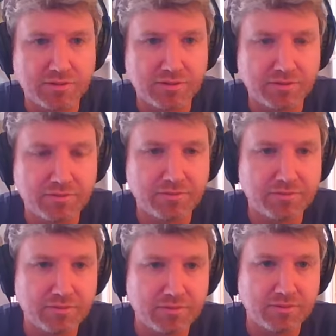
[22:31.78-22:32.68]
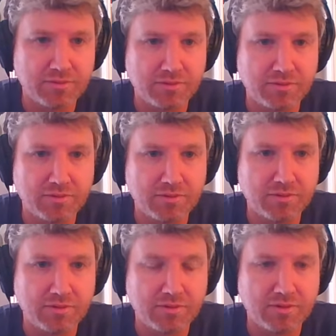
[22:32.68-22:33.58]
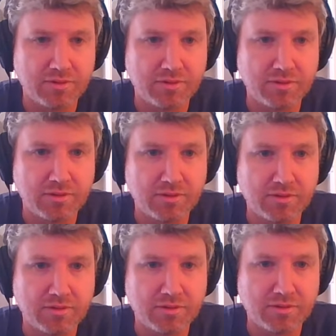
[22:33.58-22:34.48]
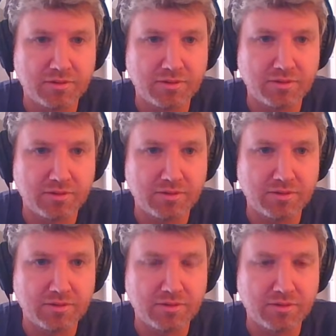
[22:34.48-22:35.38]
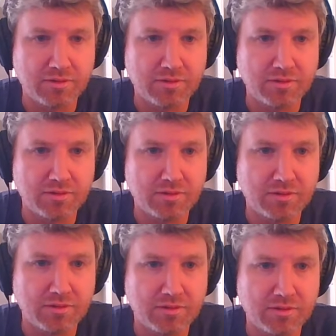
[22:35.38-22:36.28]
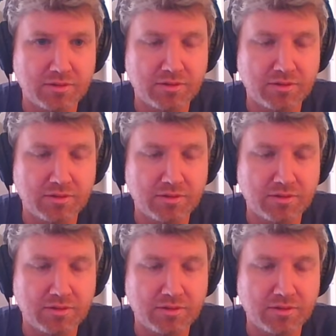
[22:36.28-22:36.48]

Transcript: This person isn't speaking.